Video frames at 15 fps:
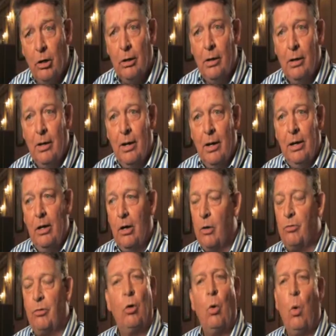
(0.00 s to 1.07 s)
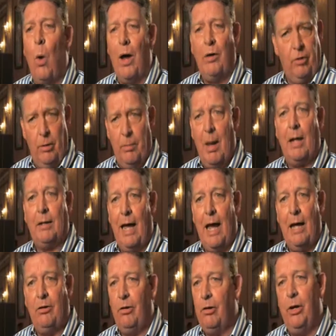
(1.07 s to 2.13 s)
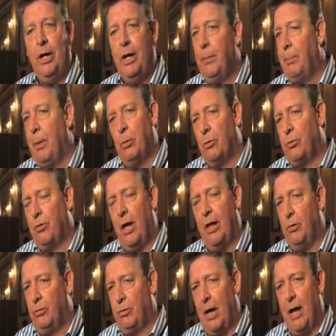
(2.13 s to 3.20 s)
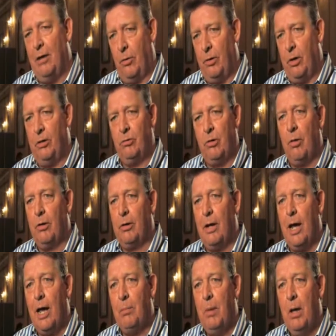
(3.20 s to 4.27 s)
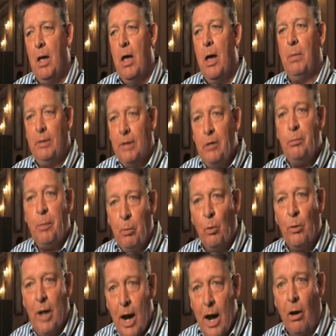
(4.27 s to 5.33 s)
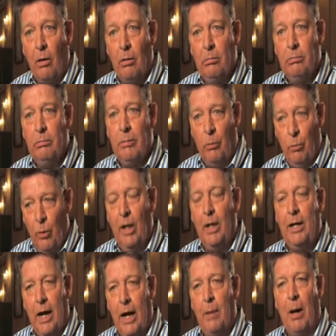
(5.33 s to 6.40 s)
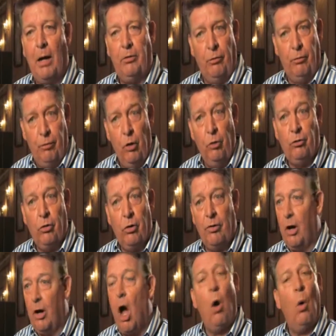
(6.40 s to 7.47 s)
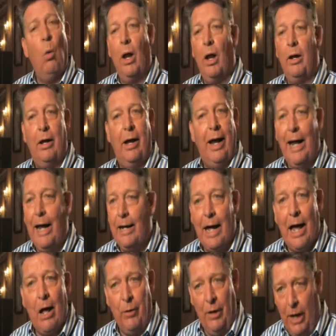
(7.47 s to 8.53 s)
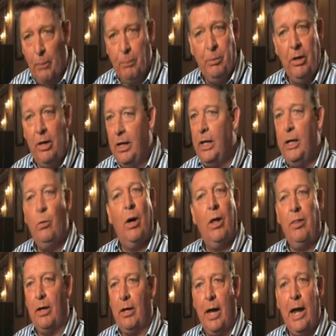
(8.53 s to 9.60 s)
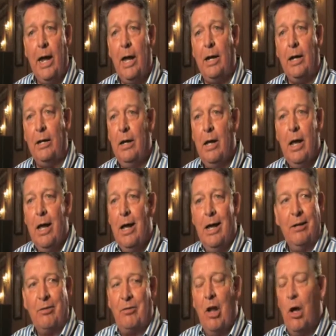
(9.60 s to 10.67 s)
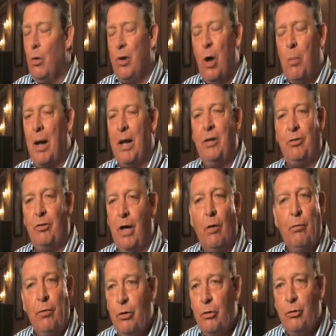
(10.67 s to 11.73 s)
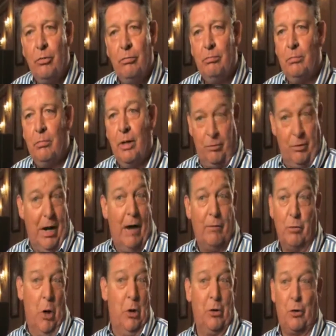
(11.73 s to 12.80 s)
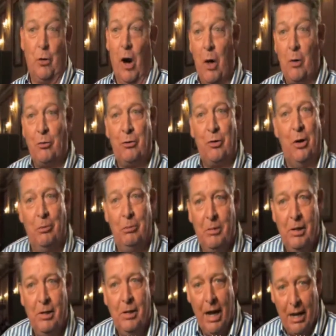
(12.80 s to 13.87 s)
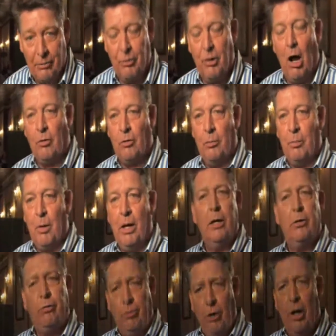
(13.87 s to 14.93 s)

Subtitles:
you. You know, there's no question about that. You know, you hear people say those kinds of things all the time, but these people care. They really care about your future. They're all willing to hand out and help you in any way they can, and it's nobody's selfish, at least that I've run across, so that's an awesome thing, and it's